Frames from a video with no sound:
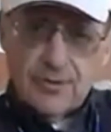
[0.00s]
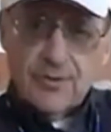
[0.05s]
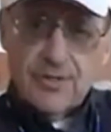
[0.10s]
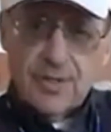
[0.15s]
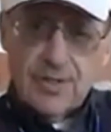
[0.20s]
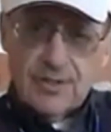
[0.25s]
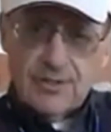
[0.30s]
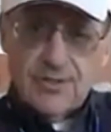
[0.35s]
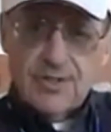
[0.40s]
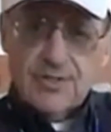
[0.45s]
you're
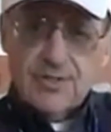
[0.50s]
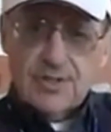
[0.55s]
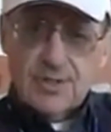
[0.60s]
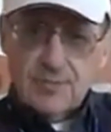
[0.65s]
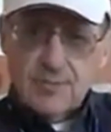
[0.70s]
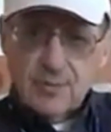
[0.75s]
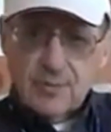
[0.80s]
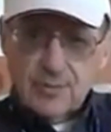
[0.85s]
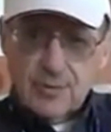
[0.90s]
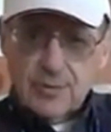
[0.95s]
getting 60
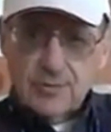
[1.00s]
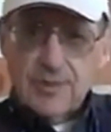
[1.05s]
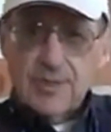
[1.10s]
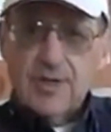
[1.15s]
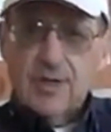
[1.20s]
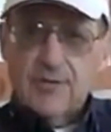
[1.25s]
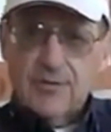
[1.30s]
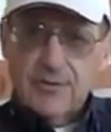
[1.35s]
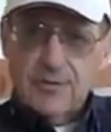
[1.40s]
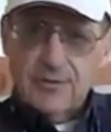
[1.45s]
minerals. You're going to
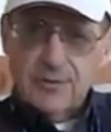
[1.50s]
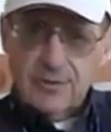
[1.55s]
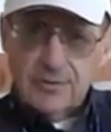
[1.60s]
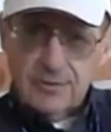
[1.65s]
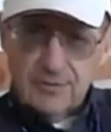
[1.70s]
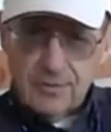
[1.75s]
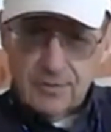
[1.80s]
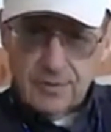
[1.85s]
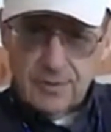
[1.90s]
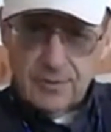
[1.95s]
be healthier and
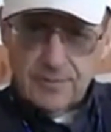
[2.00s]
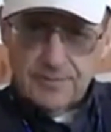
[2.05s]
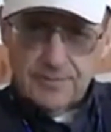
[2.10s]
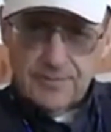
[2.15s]
live longer.